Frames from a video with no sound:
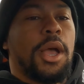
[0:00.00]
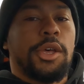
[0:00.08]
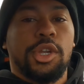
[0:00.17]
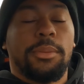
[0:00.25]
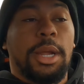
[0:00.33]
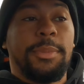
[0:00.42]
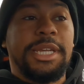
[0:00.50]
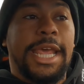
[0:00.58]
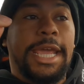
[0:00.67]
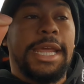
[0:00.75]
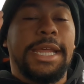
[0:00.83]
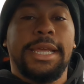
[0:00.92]
So I'm going to be
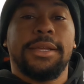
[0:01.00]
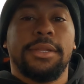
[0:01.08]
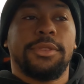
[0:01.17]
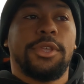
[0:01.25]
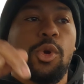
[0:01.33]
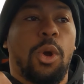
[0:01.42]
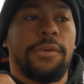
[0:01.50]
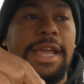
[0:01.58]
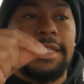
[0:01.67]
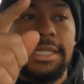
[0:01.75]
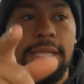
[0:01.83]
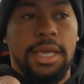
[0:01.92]
taking the
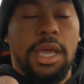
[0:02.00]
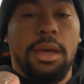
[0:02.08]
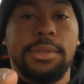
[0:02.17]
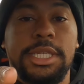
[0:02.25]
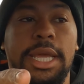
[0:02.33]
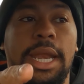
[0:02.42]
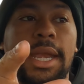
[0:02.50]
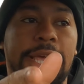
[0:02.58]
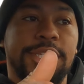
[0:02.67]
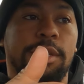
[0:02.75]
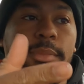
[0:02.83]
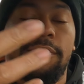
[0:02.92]
Corvette to them to get an
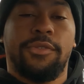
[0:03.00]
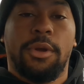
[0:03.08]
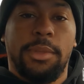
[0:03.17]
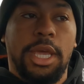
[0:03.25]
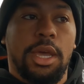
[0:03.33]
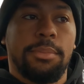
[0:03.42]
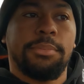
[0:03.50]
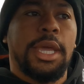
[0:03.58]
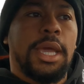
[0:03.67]
estimate from them,